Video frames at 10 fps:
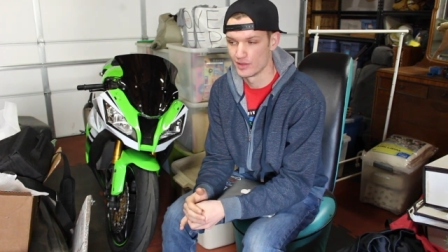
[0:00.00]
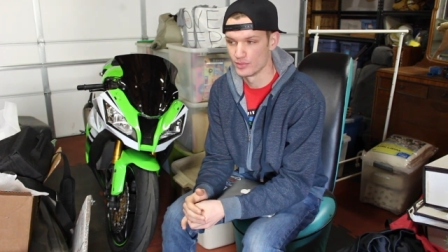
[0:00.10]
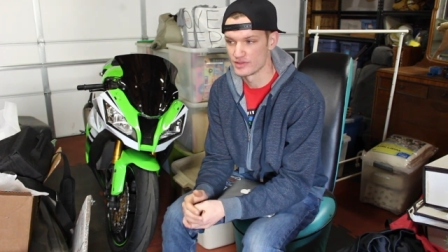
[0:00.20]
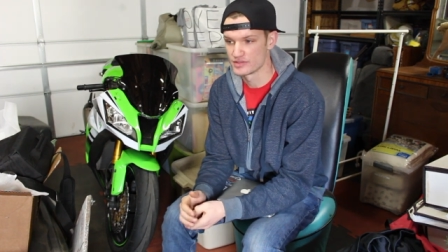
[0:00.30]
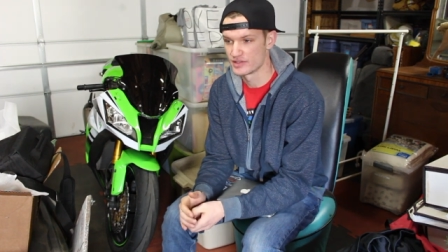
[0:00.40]

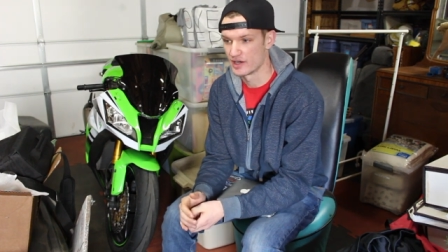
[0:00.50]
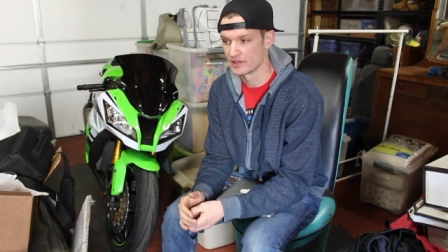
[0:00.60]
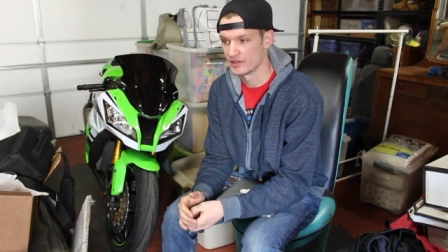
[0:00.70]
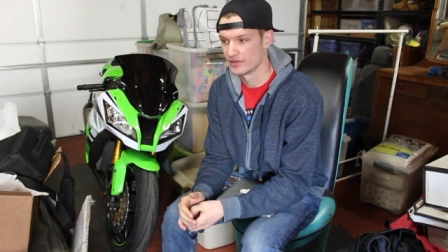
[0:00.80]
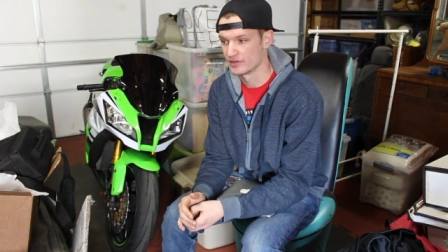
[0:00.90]
With the stock
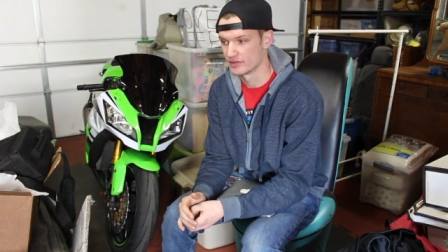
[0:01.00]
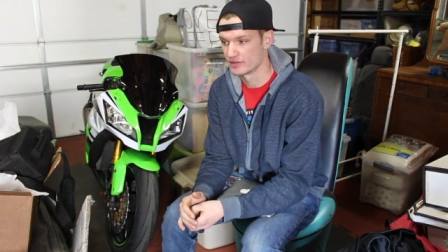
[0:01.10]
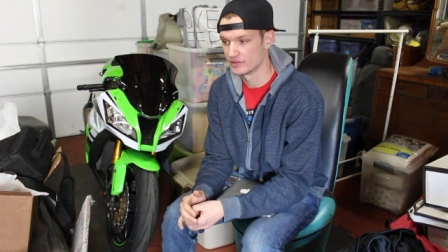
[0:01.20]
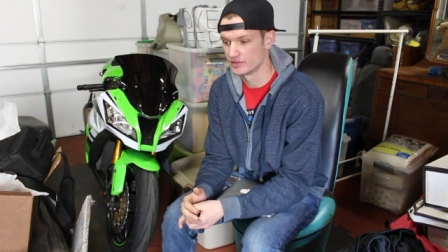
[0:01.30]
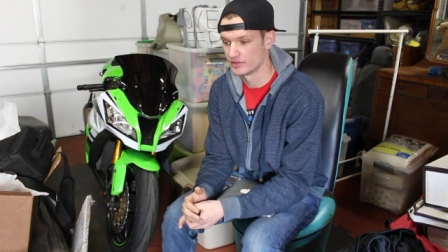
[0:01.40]

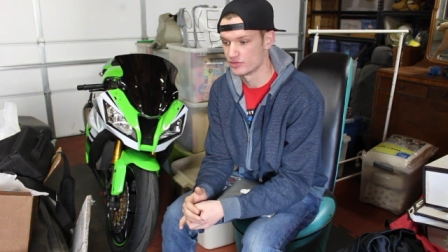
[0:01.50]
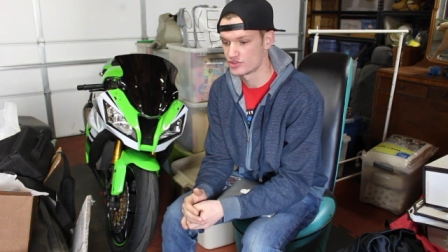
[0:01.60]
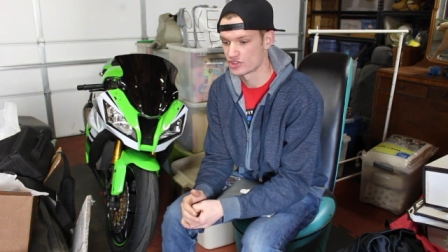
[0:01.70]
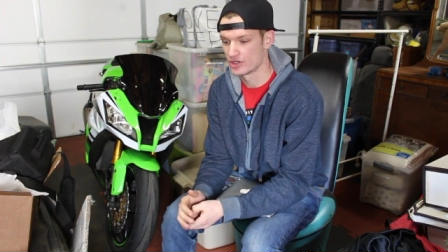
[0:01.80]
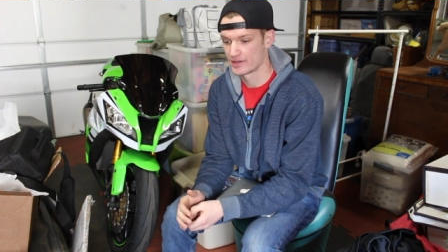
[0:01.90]
gearing, you know,
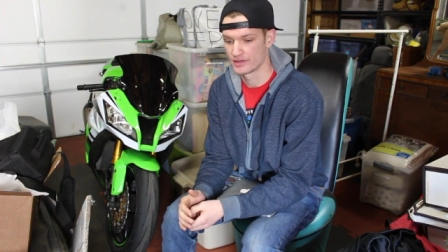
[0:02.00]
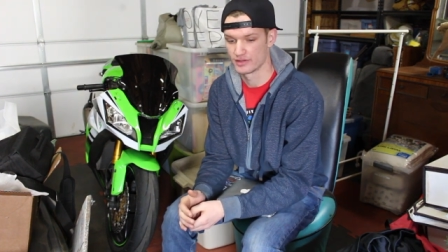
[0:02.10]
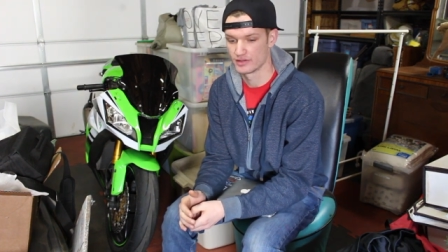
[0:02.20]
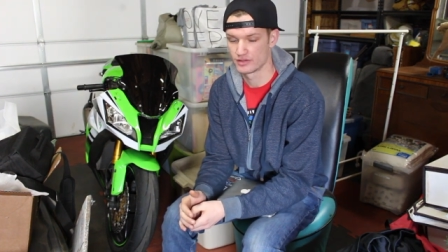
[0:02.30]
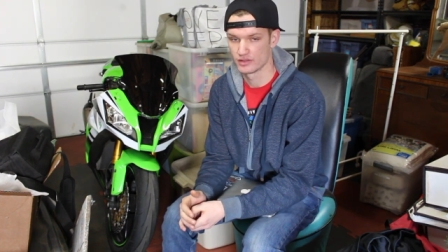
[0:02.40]
sure, I could
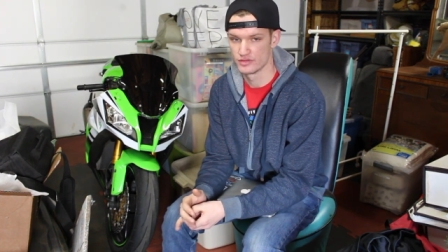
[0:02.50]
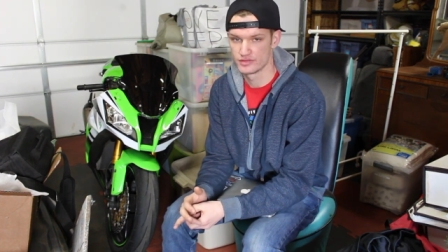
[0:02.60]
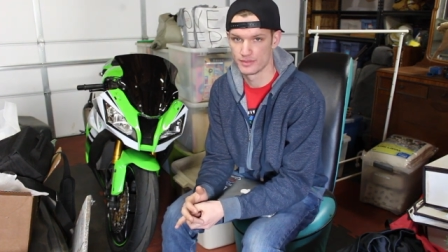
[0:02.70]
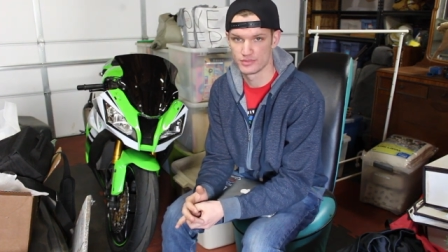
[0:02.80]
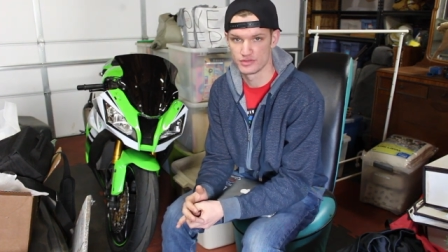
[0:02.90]
get close
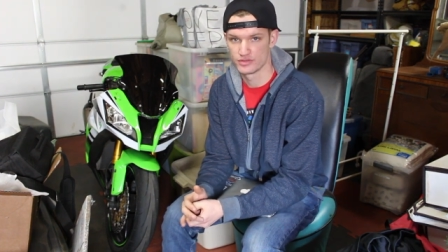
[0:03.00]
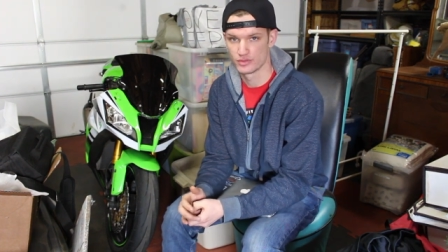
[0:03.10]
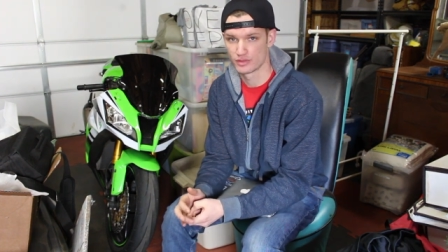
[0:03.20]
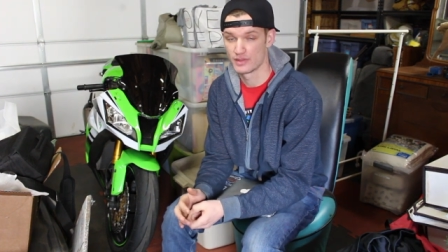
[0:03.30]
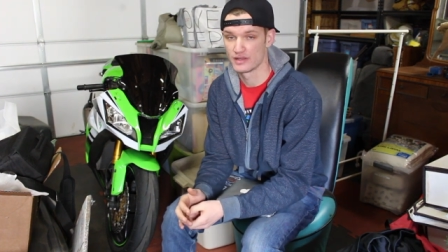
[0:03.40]
to up to
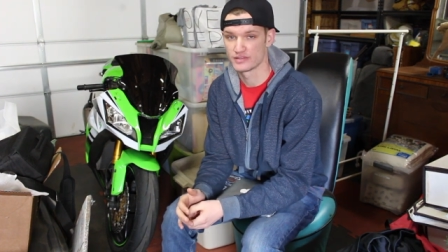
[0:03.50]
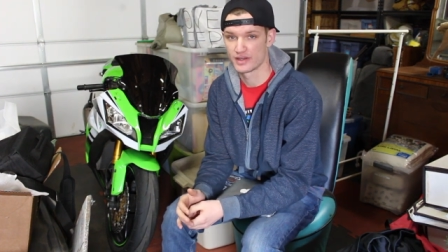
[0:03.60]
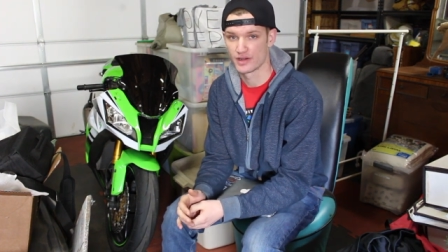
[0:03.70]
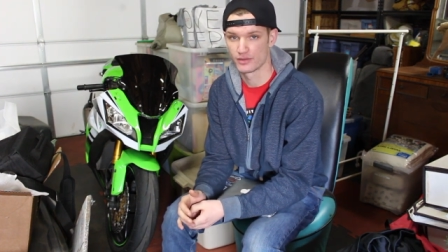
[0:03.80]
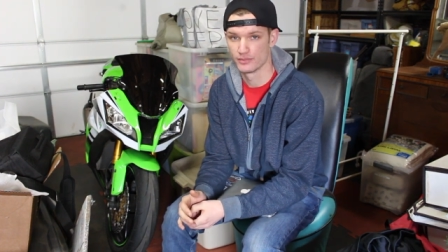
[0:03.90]
200 miles an
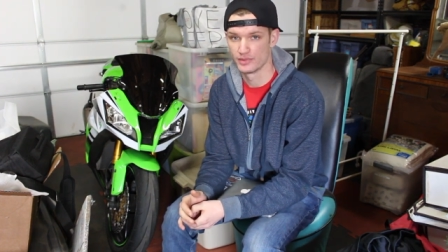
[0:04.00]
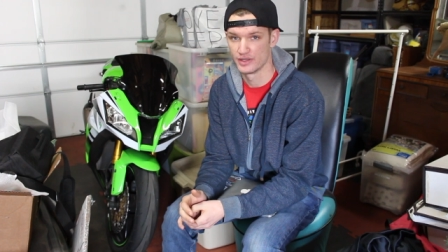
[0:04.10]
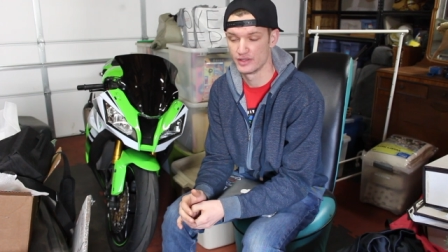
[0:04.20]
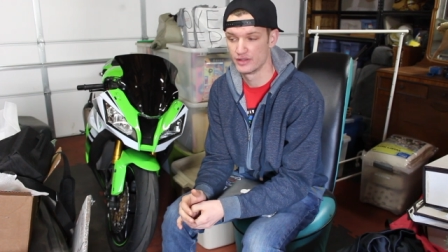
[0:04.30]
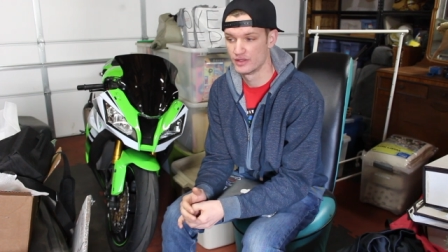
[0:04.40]
hour, but